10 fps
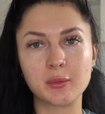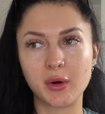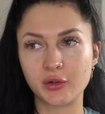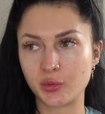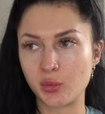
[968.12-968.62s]

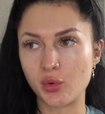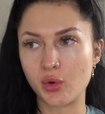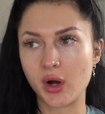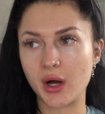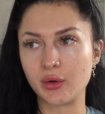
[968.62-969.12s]
much
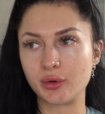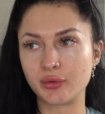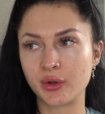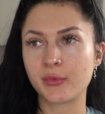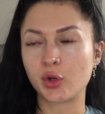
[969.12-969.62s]
more kind
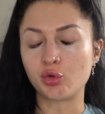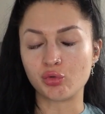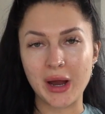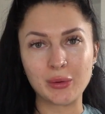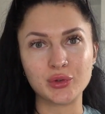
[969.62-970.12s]
of
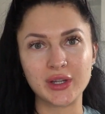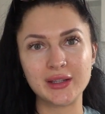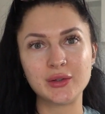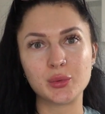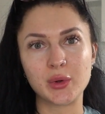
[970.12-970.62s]

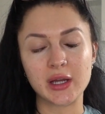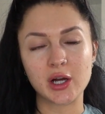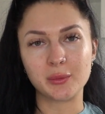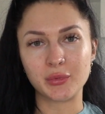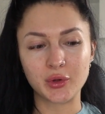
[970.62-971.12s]
grounded when it
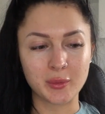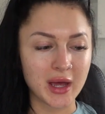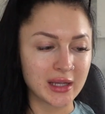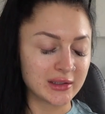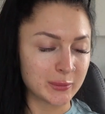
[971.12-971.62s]
comes to my
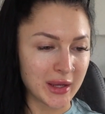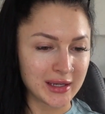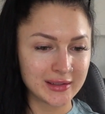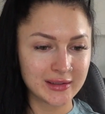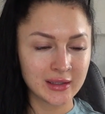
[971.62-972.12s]

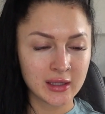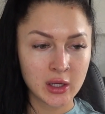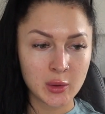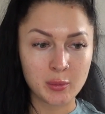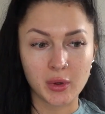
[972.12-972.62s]
headspace.
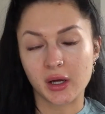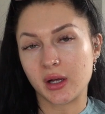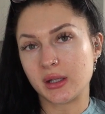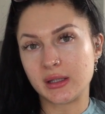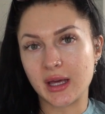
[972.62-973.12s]

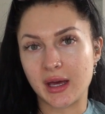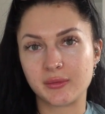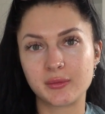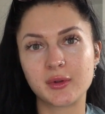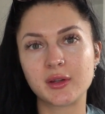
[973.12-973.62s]
But yeah,
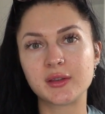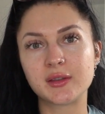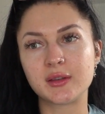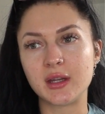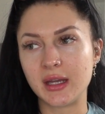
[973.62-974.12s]

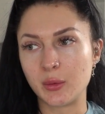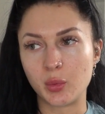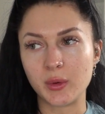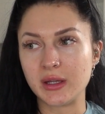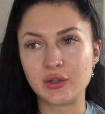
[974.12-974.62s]

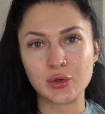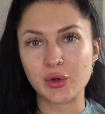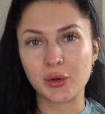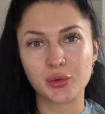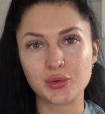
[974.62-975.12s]
we do
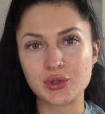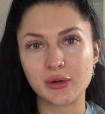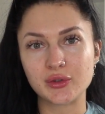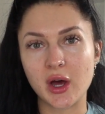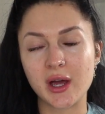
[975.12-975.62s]
go through
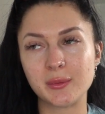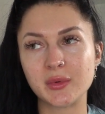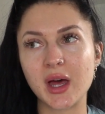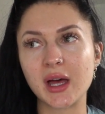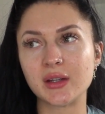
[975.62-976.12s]
tough
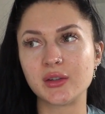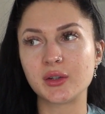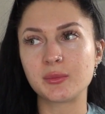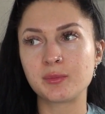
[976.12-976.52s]
times, and